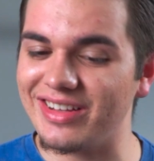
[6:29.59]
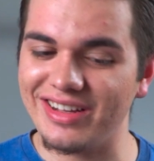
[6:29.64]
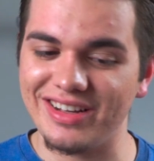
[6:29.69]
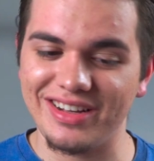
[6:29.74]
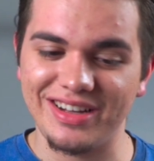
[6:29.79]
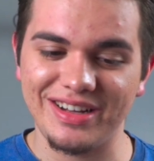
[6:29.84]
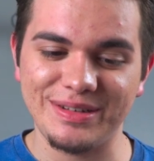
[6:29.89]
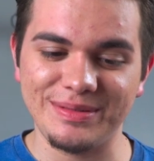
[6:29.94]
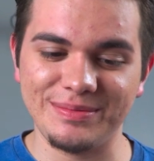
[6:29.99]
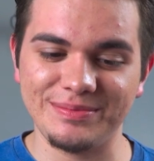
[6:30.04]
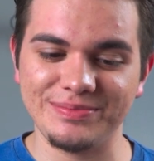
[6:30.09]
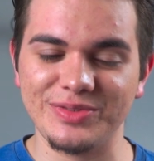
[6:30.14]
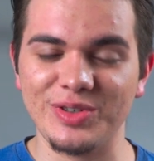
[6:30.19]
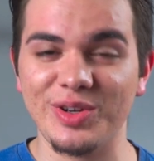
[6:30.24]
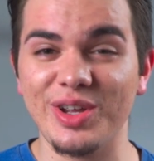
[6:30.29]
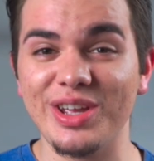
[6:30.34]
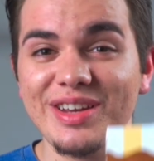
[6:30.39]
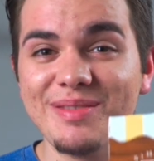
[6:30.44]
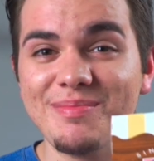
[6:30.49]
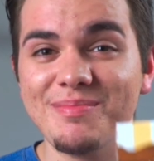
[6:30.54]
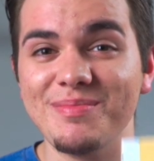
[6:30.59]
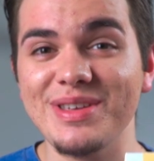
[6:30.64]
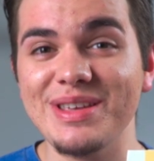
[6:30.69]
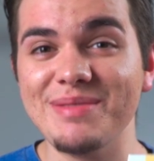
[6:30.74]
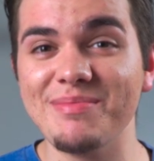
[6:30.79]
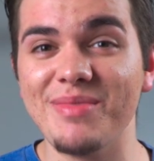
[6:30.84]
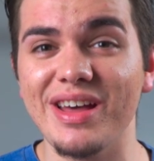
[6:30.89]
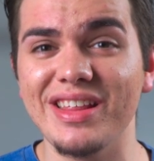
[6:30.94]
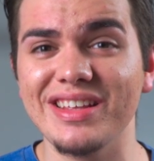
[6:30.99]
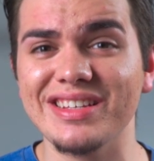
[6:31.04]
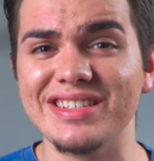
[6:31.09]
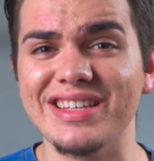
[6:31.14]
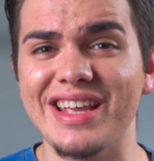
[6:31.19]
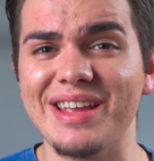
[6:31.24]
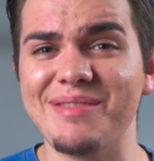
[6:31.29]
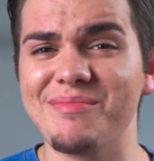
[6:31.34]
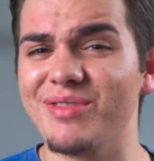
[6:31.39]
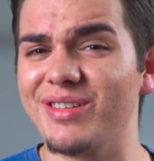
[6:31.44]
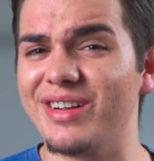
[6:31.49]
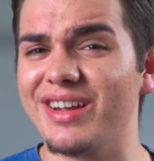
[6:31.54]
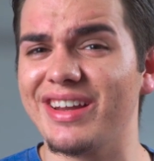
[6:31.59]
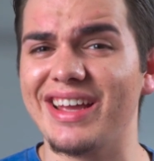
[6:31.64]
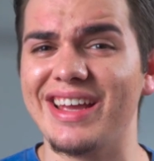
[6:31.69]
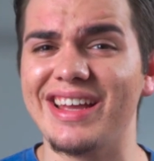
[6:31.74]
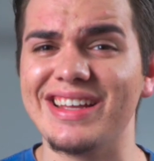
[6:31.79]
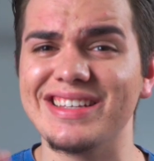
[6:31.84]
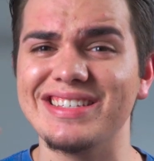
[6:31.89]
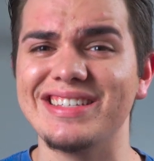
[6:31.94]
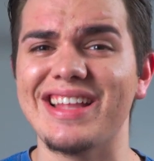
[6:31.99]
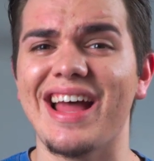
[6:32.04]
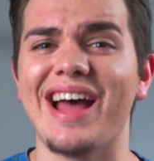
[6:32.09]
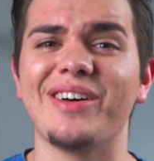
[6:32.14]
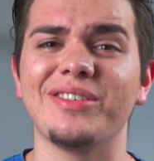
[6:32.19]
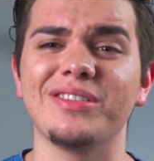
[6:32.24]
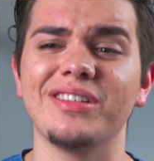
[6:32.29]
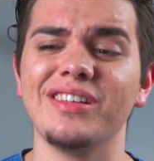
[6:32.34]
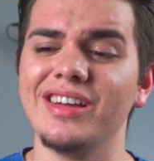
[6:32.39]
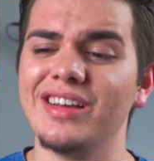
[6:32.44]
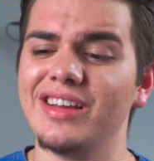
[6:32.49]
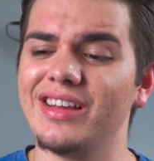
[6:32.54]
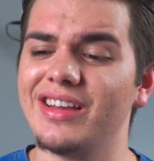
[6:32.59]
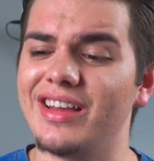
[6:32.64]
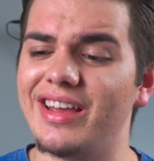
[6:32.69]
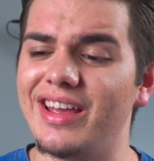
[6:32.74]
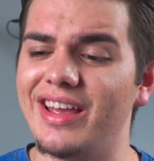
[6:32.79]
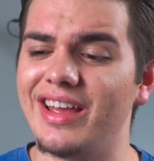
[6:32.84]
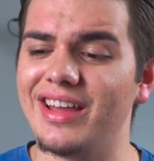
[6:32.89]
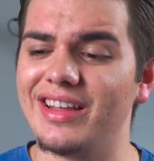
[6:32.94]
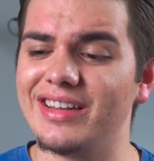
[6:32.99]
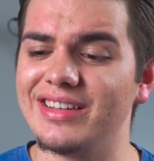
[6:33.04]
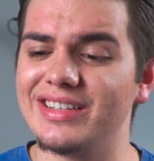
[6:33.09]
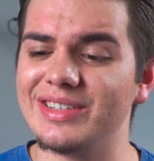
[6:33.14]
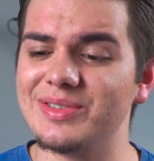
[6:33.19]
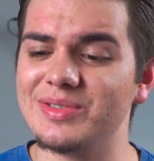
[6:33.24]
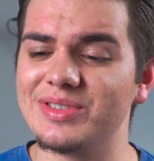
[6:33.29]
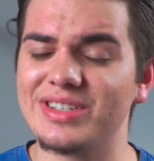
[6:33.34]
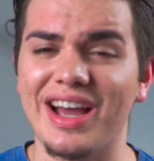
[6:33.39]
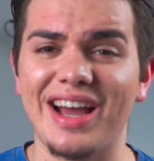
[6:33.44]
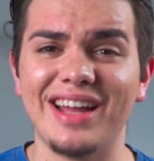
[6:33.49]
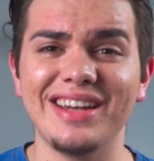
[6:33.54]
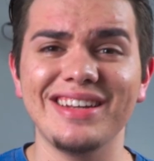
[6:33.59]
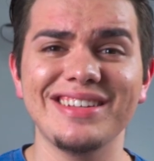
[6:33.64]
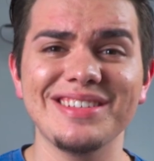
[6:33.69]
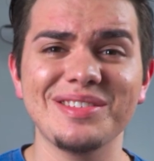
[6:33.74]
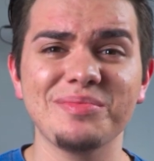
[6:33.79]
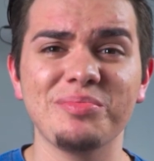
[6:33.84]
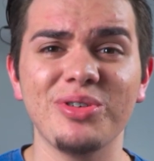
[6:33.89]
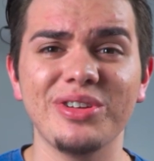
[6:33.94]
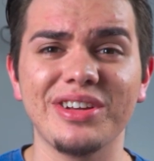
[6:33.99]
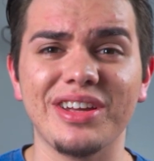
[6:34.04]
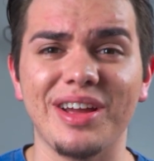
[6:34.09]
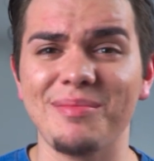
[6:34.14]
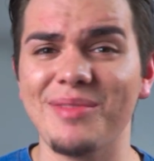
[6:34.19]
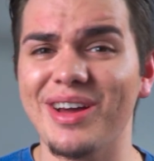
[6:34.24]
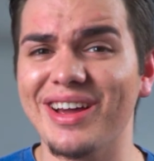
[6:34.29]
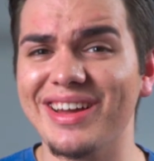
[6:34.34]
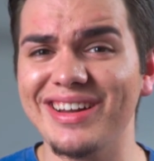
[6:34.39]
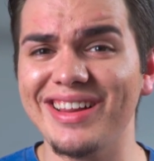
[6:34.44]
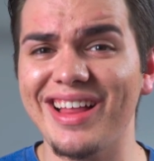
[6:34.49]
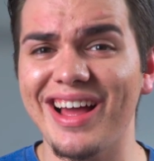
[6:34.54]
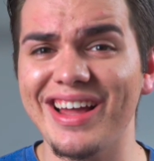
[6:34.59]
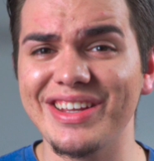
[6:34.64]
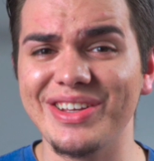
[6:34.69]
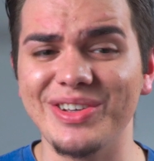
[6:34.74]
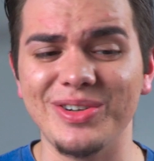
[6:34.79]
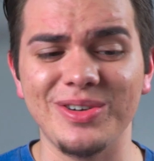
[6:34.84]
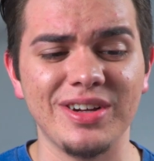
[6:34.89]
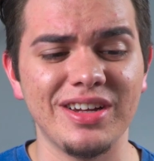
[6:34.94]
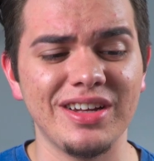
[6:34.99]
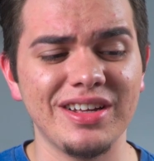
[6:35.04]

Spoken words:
You're getting beat by this name brand hands down, and it was kind of disappointing, I'm not going to lie to you.